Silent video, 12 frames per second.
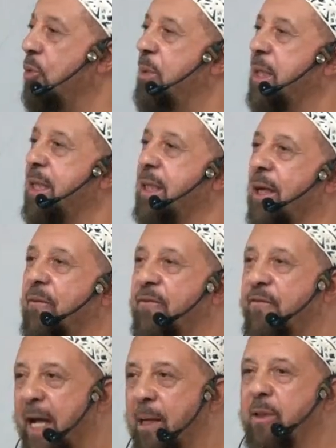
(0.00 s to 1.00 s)
be a
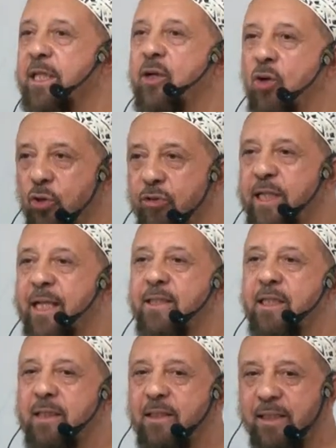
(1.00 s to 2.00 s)
family
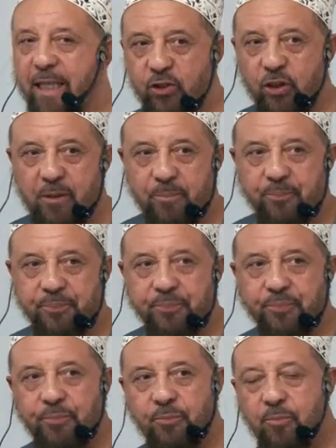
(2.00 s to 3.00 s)
oriented session.
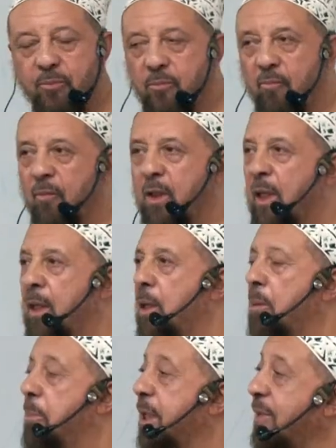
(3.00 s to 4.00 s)

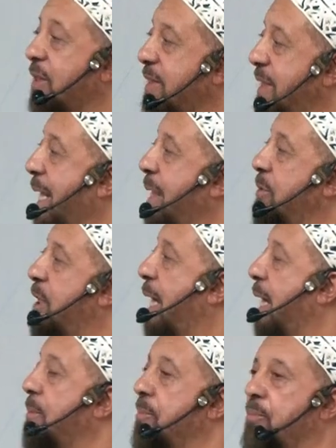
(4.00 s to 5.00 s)
But at the same
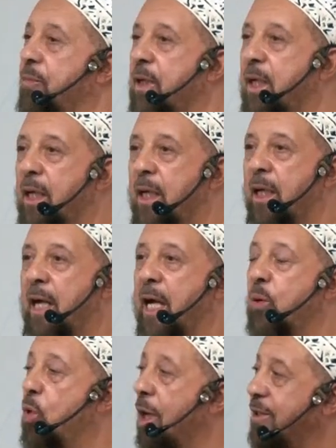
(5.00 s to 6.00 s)
time, I
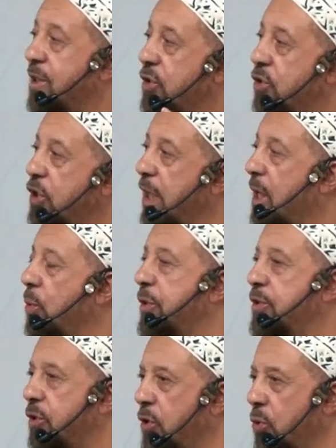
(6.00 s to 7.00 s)
want to share
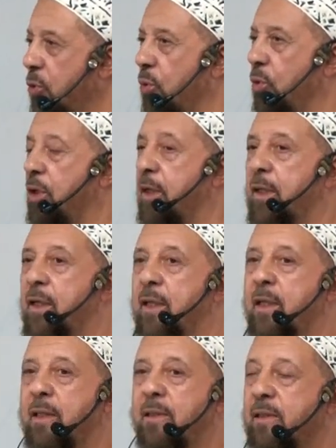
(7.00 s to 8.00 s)
with you
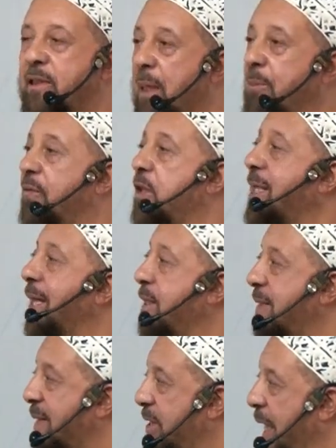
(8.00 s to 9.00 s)
some of the
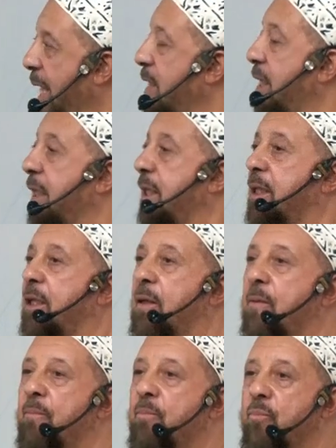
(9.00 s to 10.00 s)
understanding
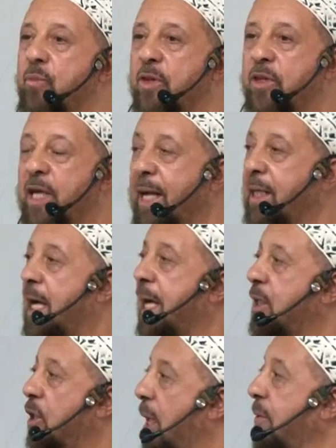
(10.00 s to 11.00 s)
that I
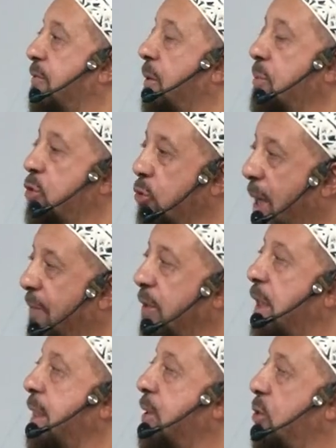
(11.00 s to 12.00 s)
got from
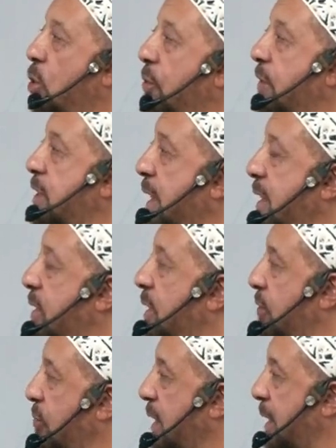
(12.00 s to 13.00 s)
traveling to over
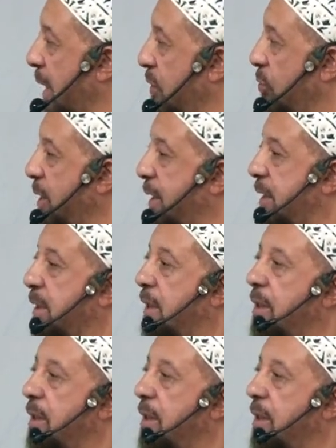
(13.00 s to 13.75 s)
63 countries